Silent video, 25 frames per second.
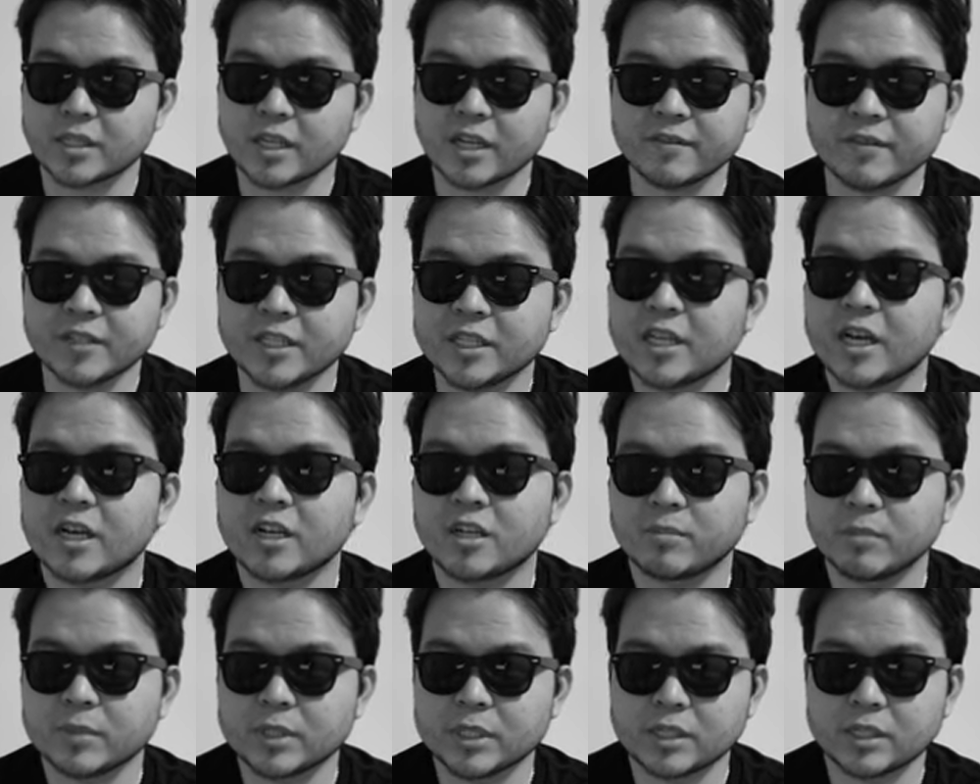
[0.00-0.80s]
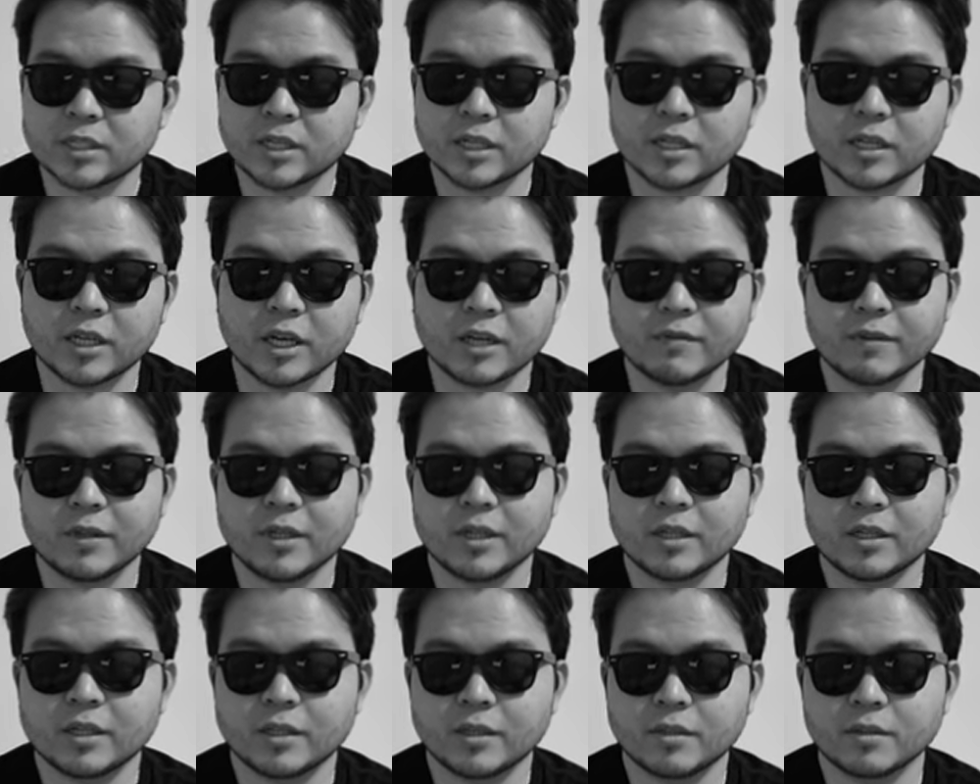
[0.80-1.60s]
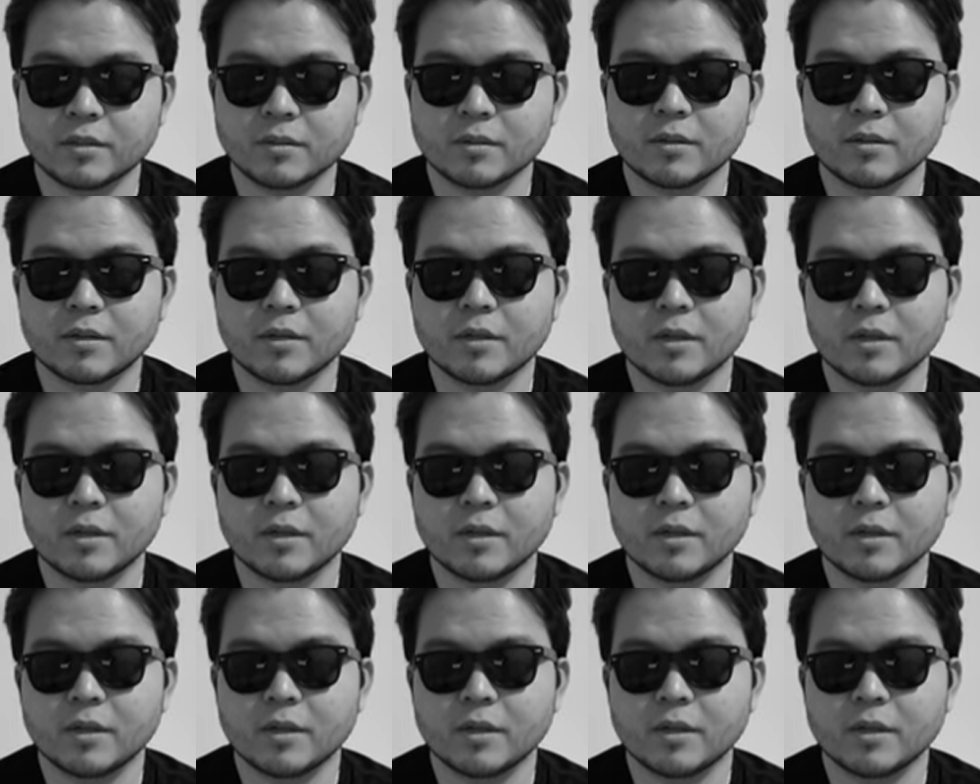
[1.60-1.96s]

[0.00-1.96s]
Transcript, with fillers: definitely not a mistake. Everything...